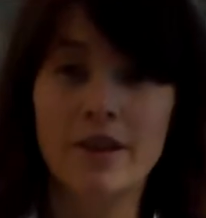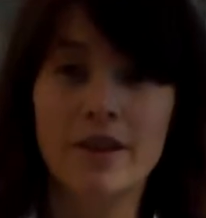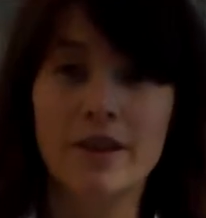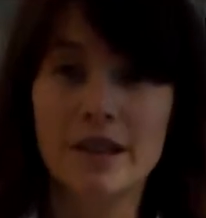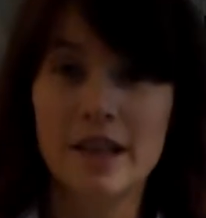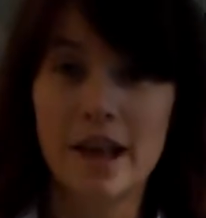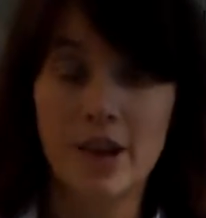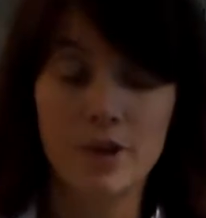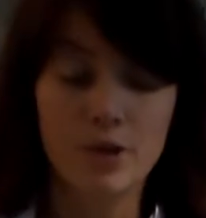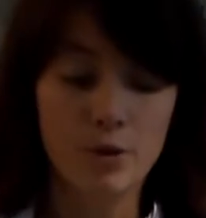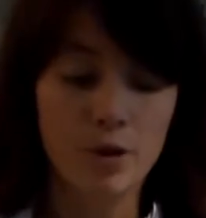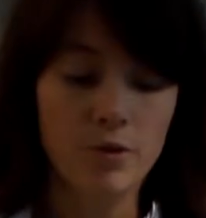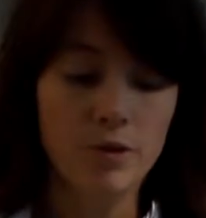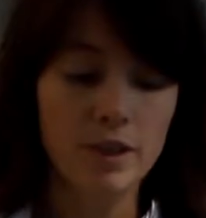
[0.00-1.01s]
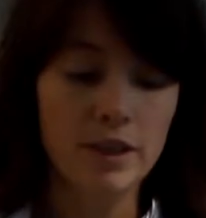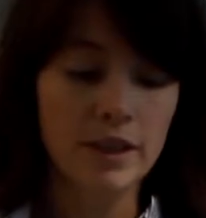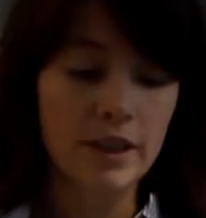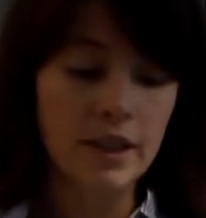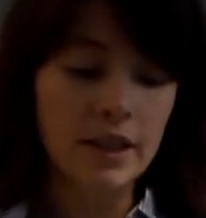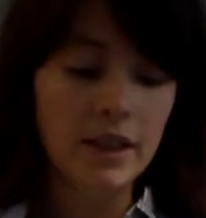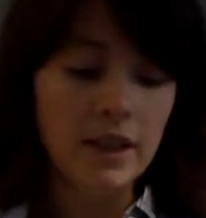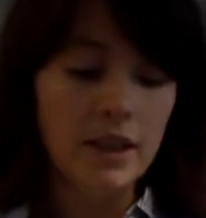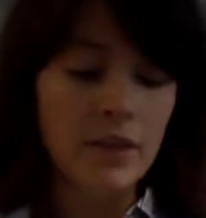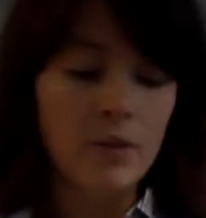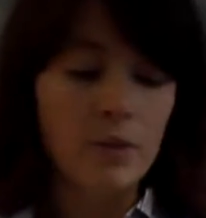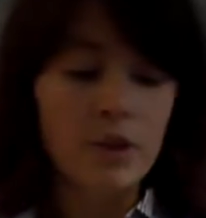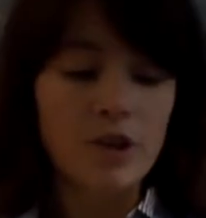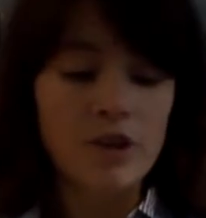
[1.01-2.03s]
that the tea has to offer.
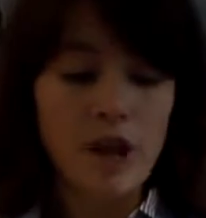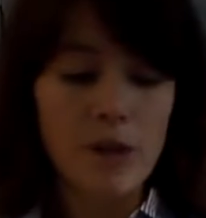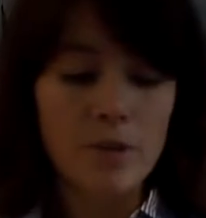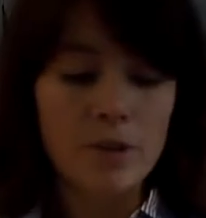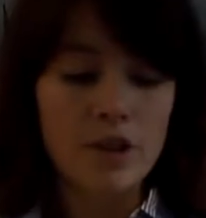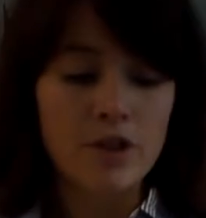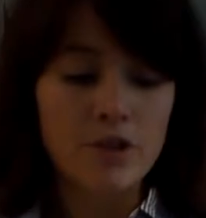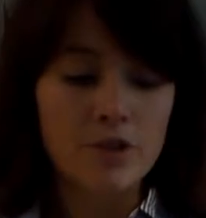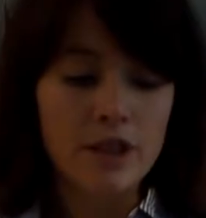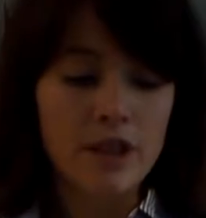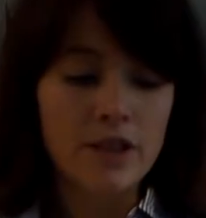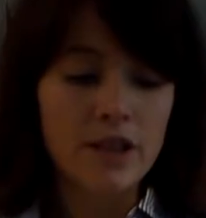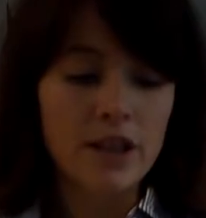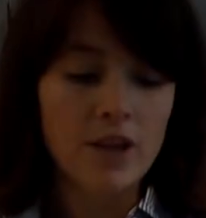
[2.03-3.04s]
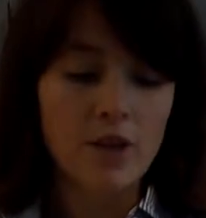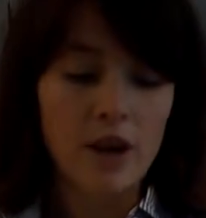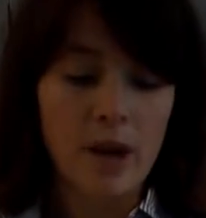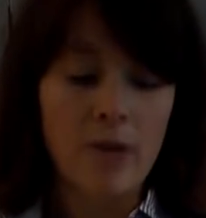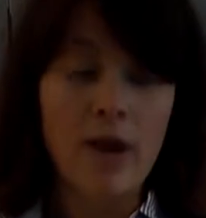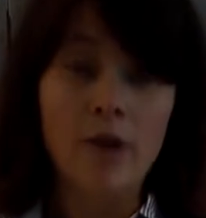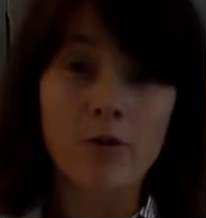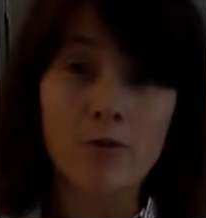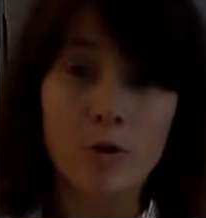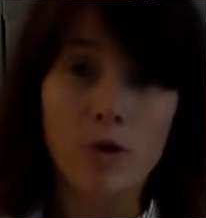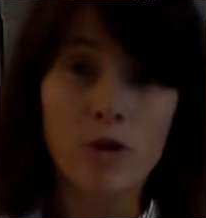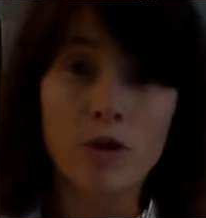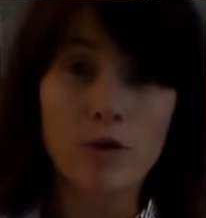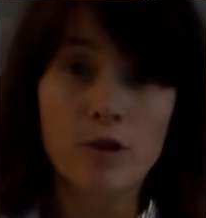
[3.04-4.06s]
With the Japanese green tea, you'll get around
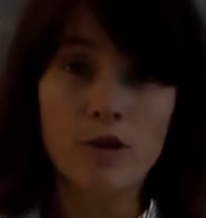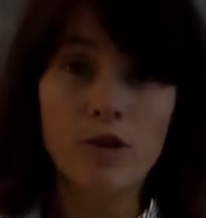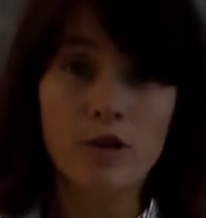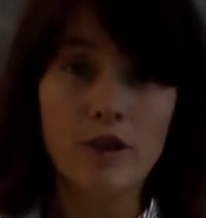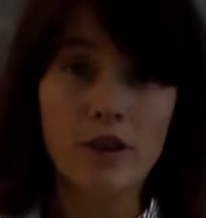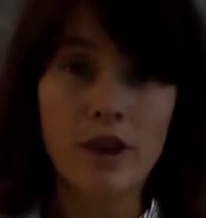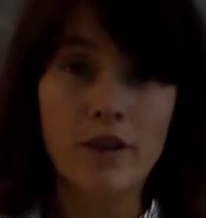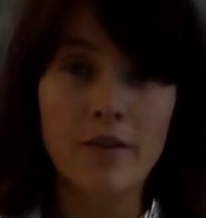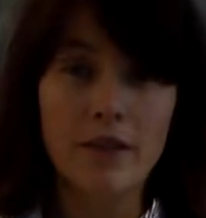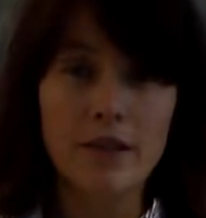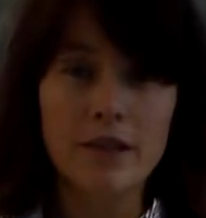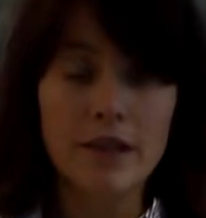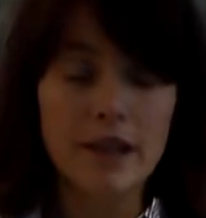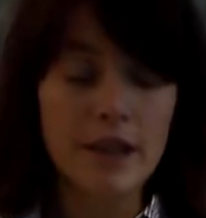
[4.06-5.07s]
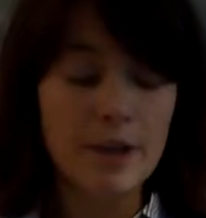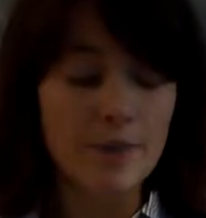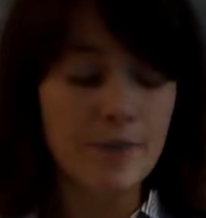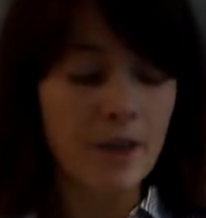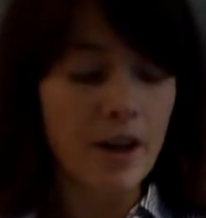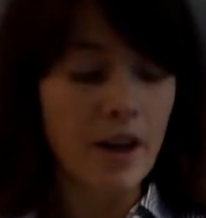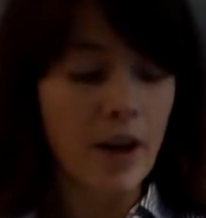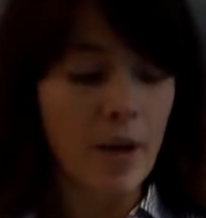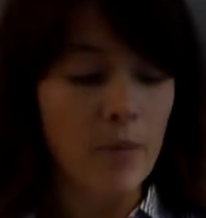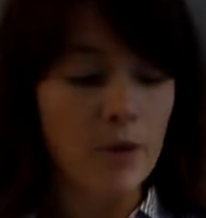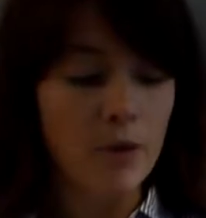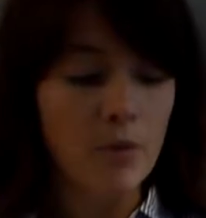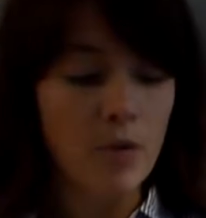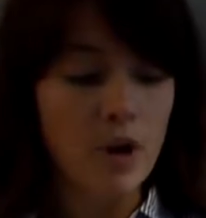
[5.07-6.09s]
4 infusions out of this tea. And
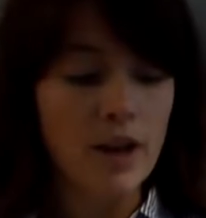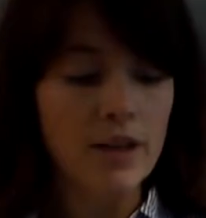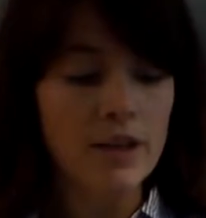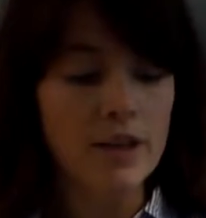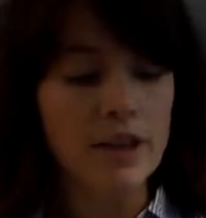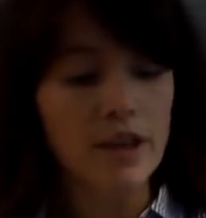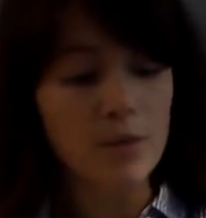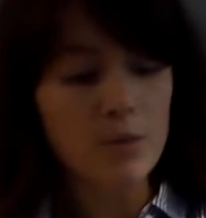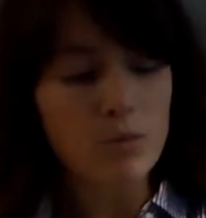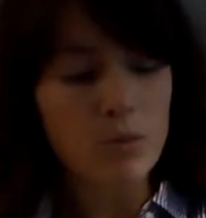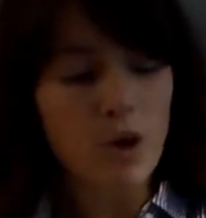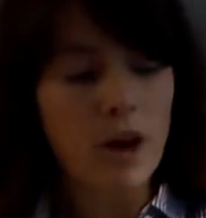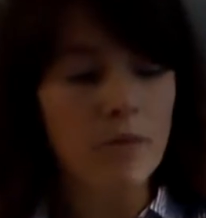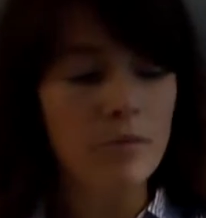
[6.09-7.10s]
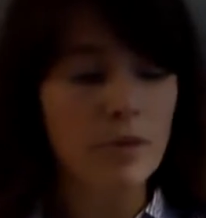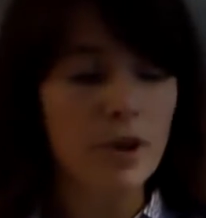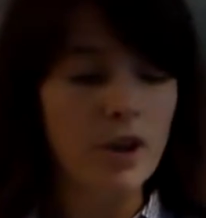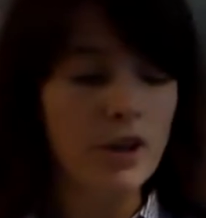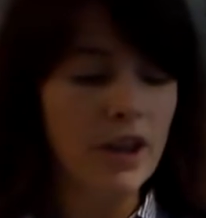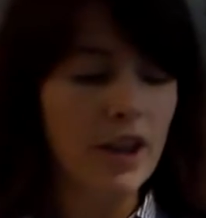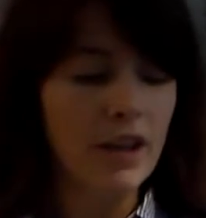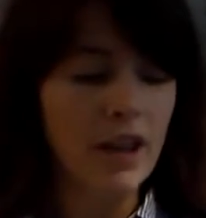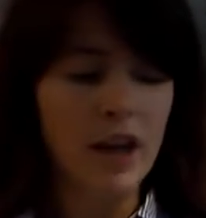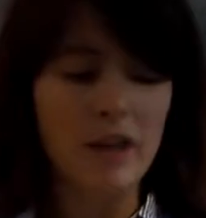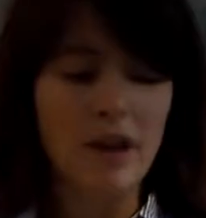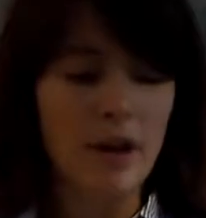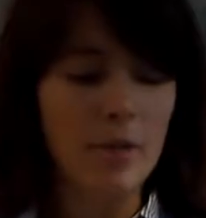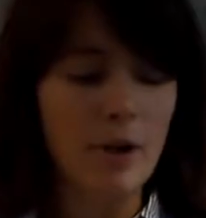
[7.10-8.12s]
with the white tea, white peony, I think
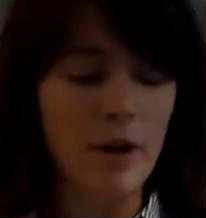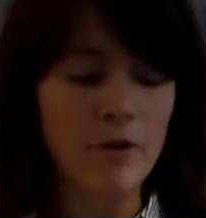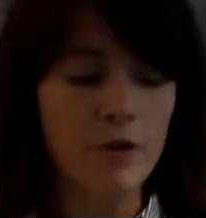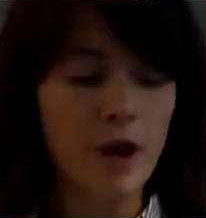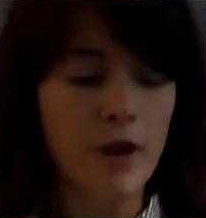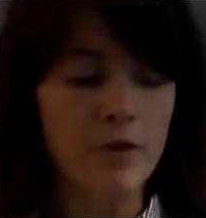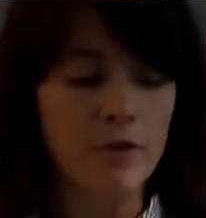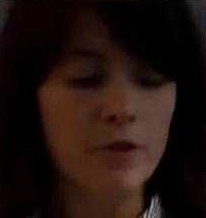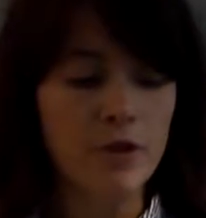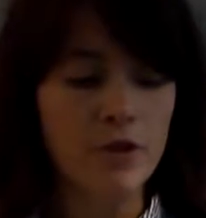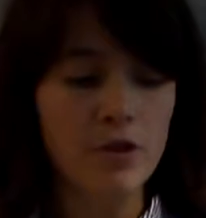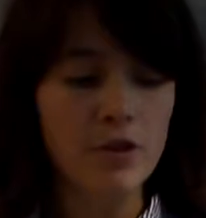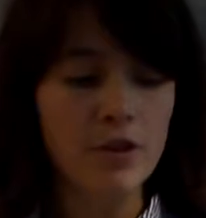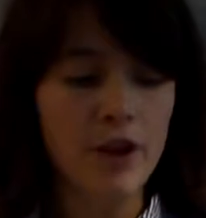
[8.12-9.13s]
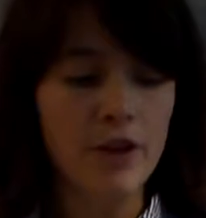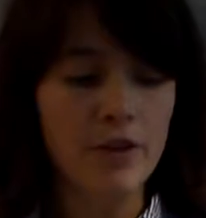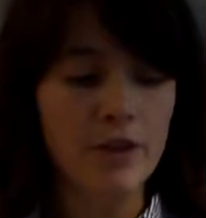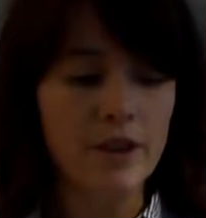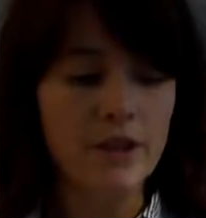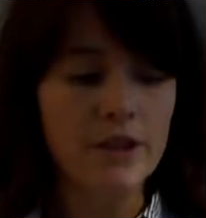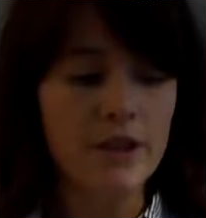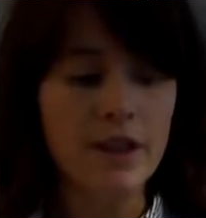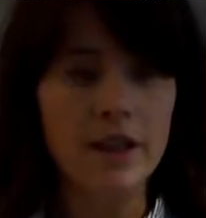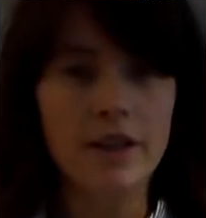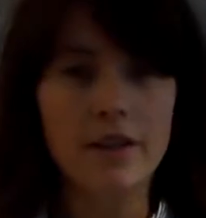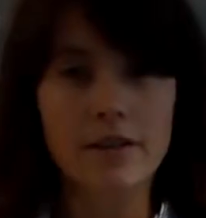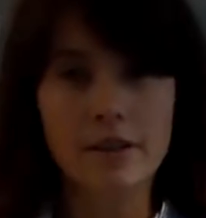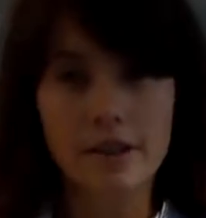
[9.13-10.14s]
I've had about 5 infusions out of this
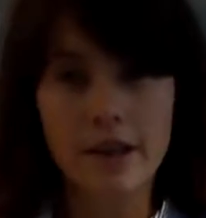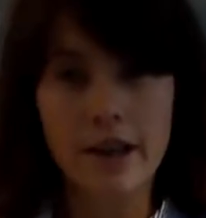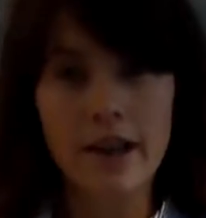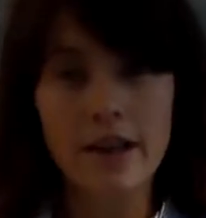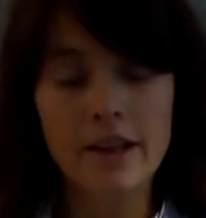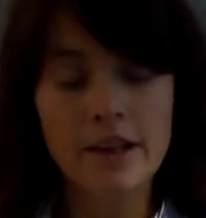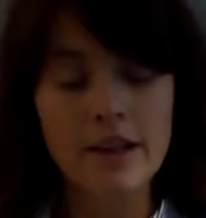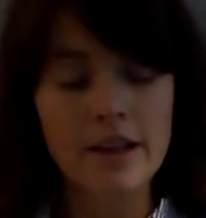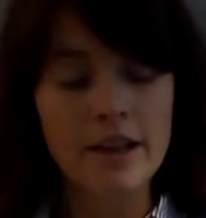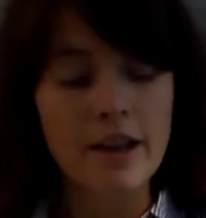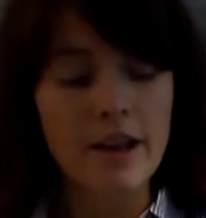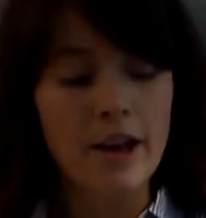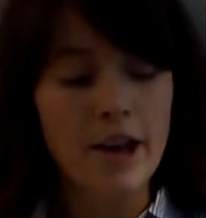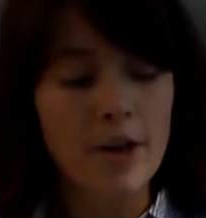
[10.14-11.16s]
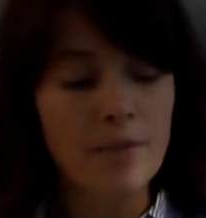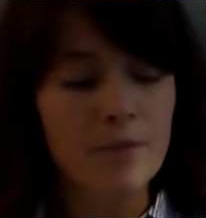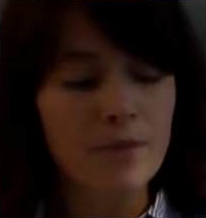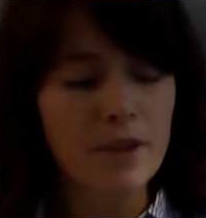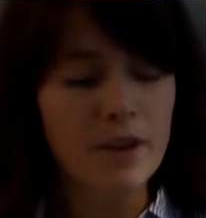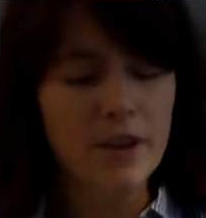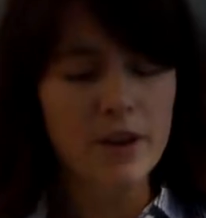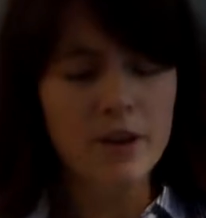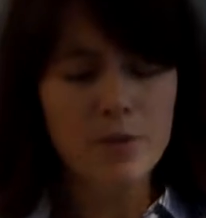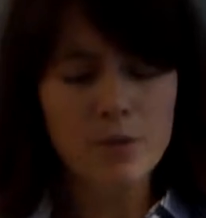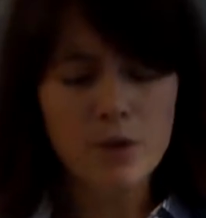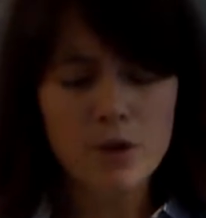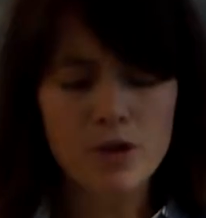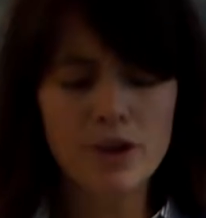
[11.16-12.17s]
tea today. And the
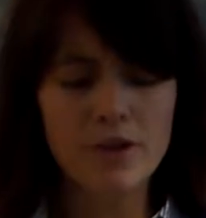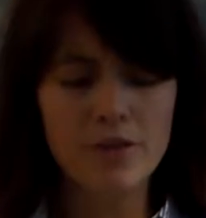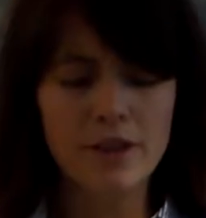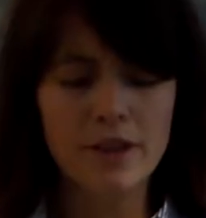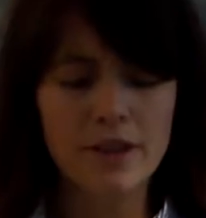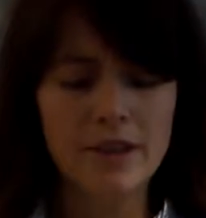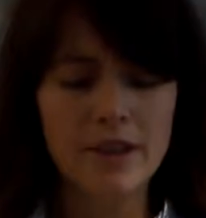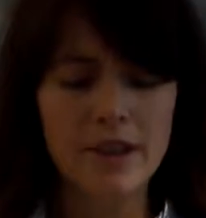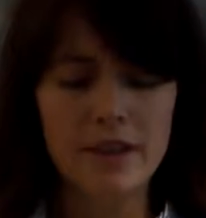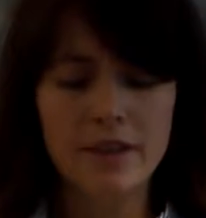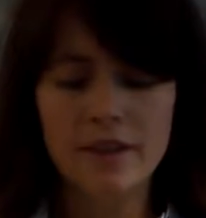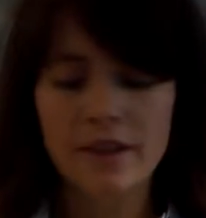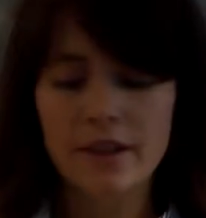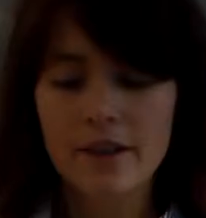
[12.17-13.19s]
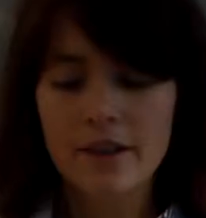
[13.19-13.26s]
beauty of these teas